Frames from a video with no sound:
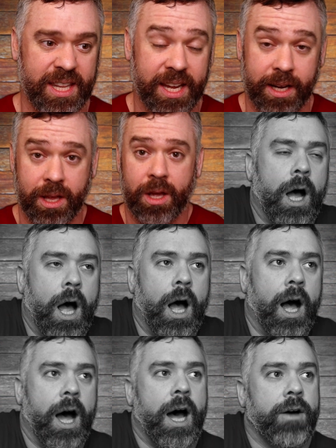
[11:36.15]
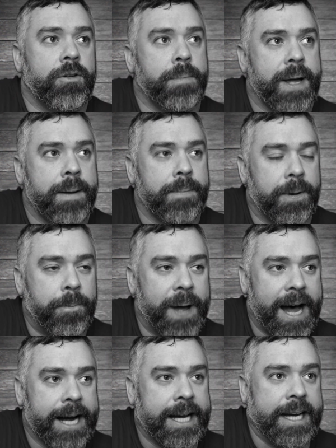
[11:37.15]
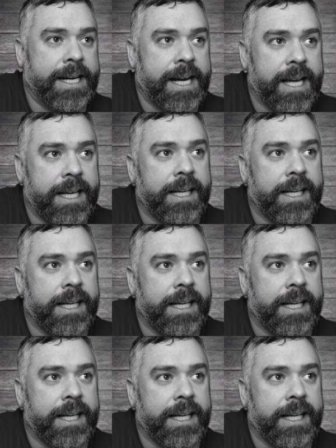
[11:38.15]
like, I remember back in